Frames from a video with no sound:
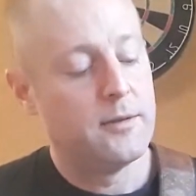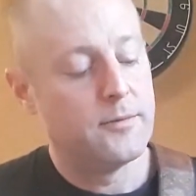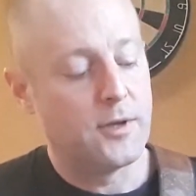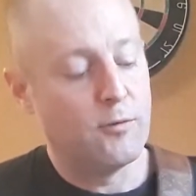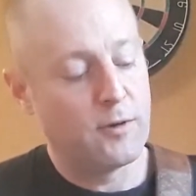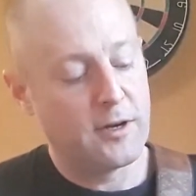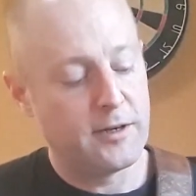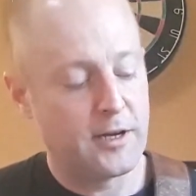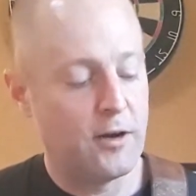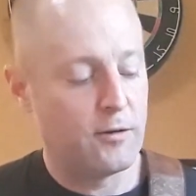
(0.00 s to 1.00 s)
So we're going
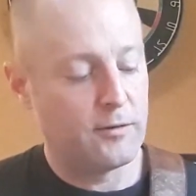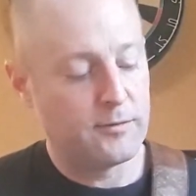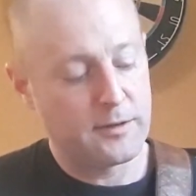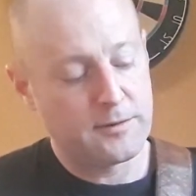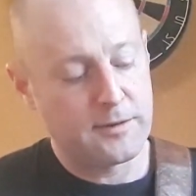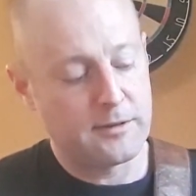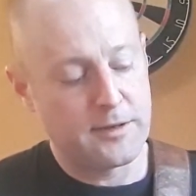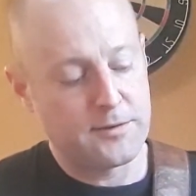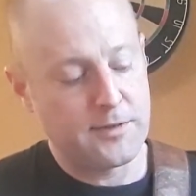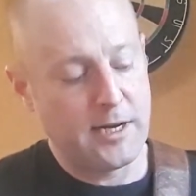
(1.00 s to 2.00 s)
to go to the,
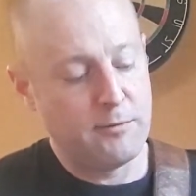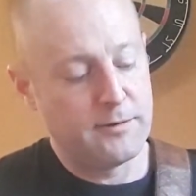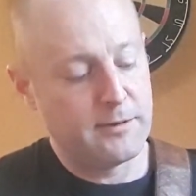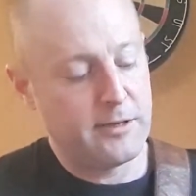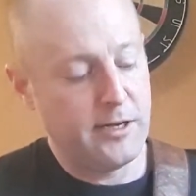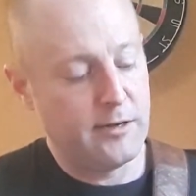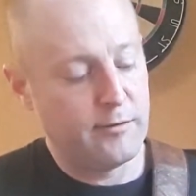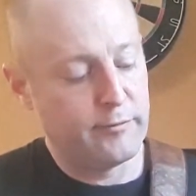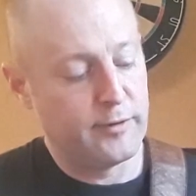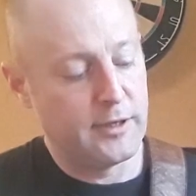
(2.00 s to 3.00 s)
let's stay with the key
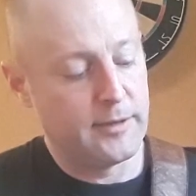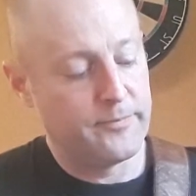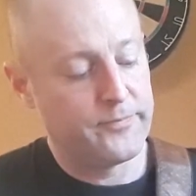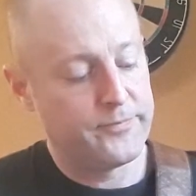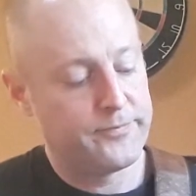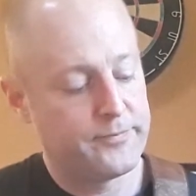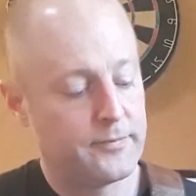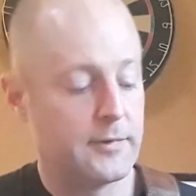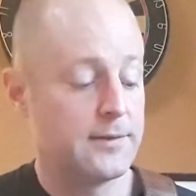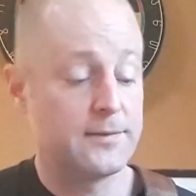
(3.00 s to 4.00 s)
of,
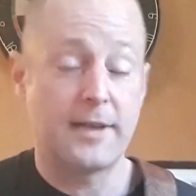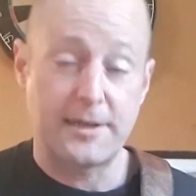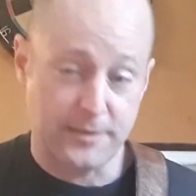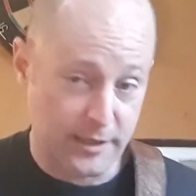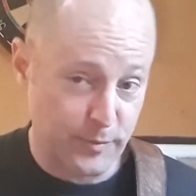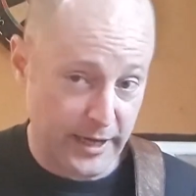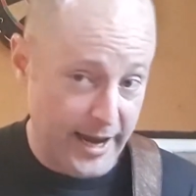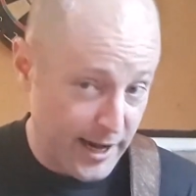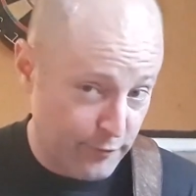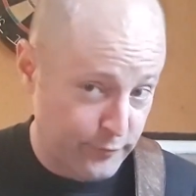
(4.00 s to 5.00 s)
this is actually going to be
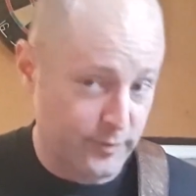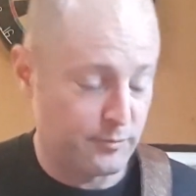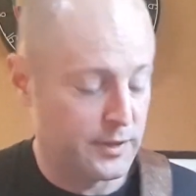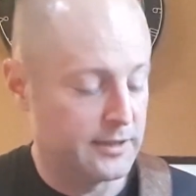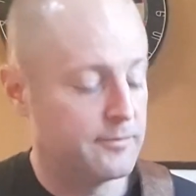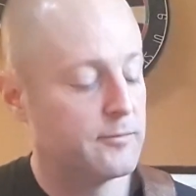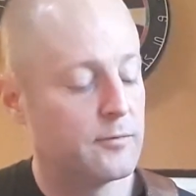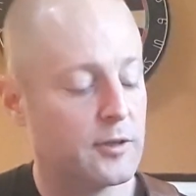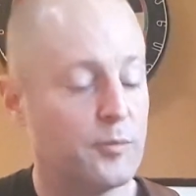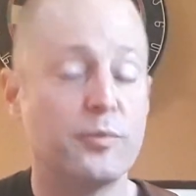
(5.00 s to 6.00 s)
F, but
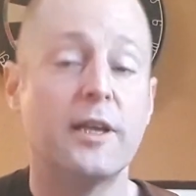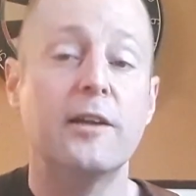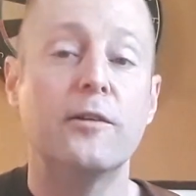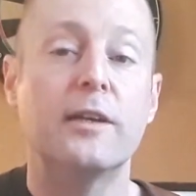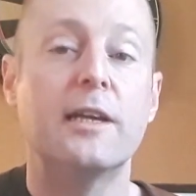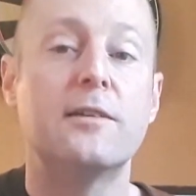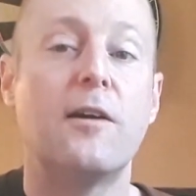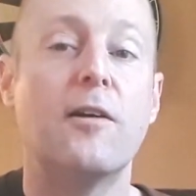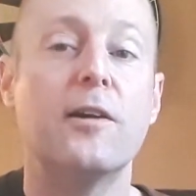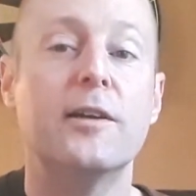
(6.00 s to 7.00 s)
we're going to play on the
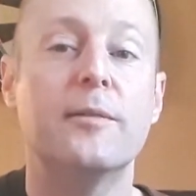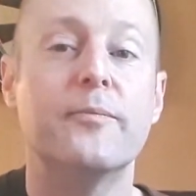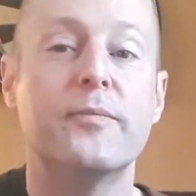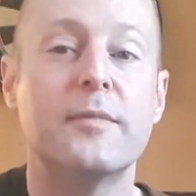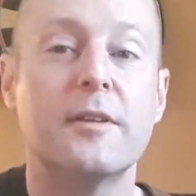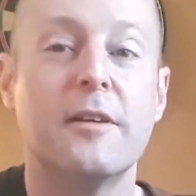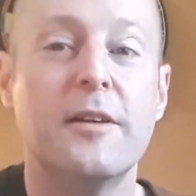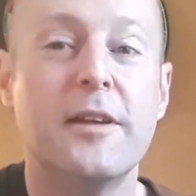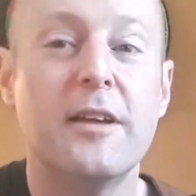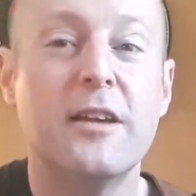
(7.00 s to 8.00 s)
guitar in the
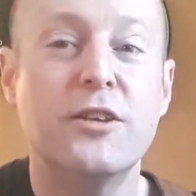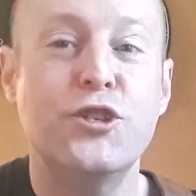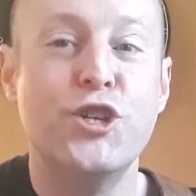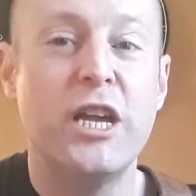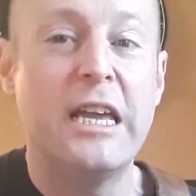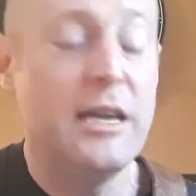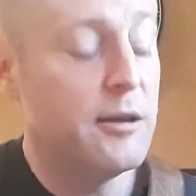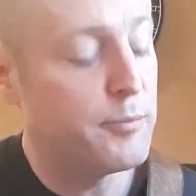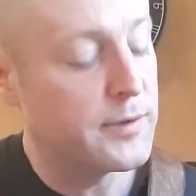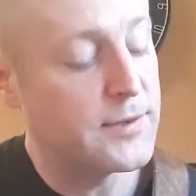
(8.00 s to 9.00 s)
G
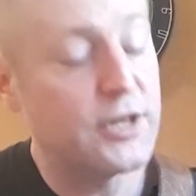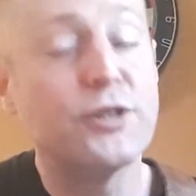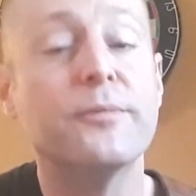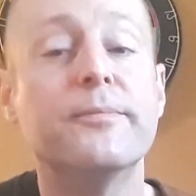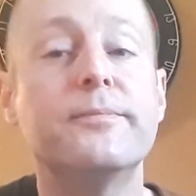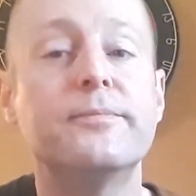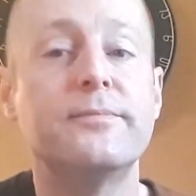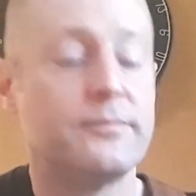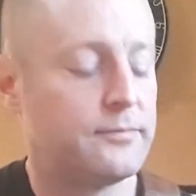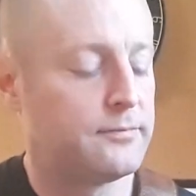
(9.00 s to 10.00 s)
position.
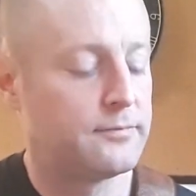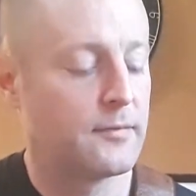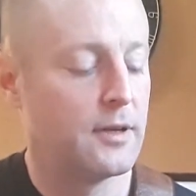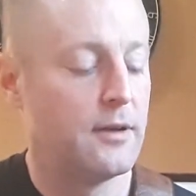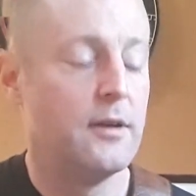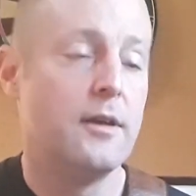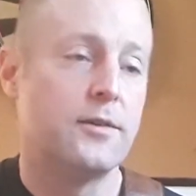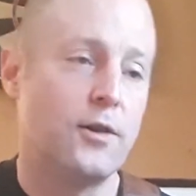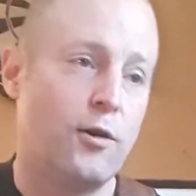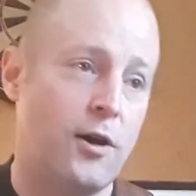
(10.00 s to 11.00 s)

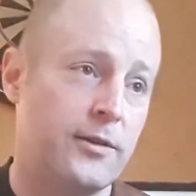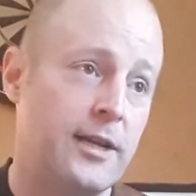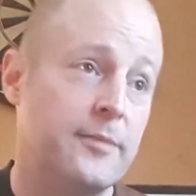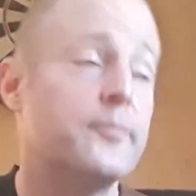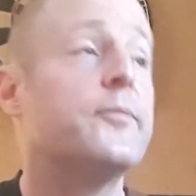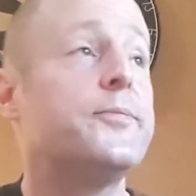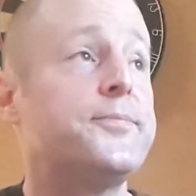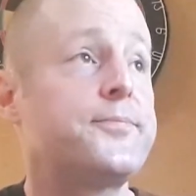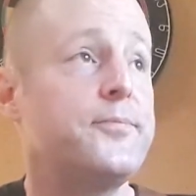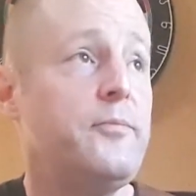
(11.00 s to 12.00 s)
So on that,
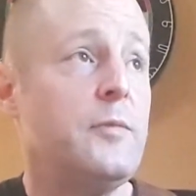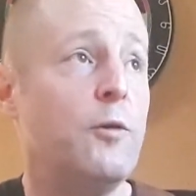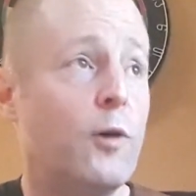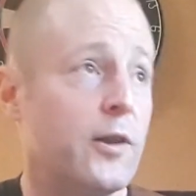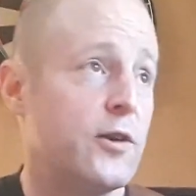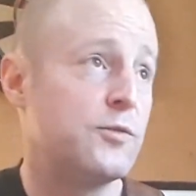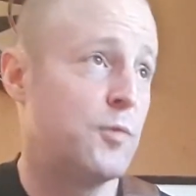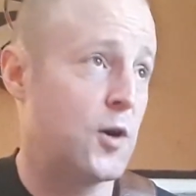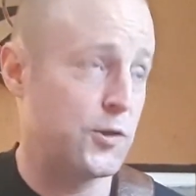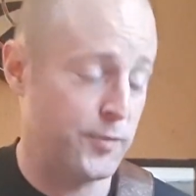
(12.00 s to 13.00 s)
one of those
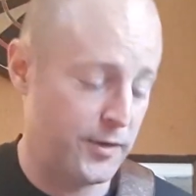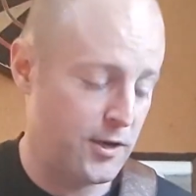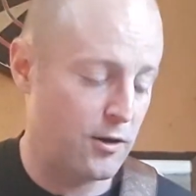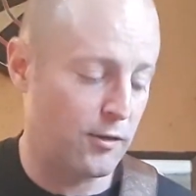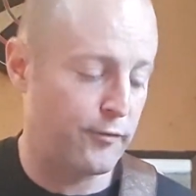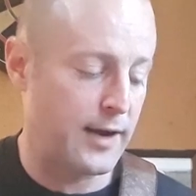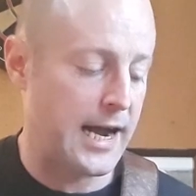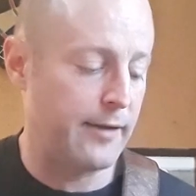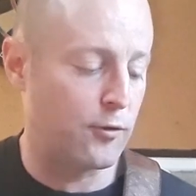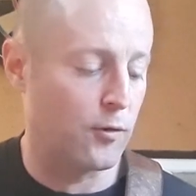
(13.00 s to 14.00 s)
bars, when you go to the
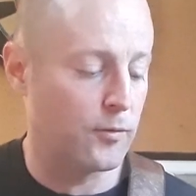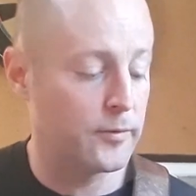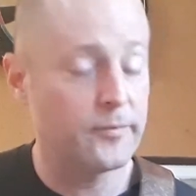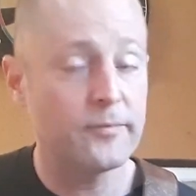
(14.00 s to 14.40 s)
5 chord,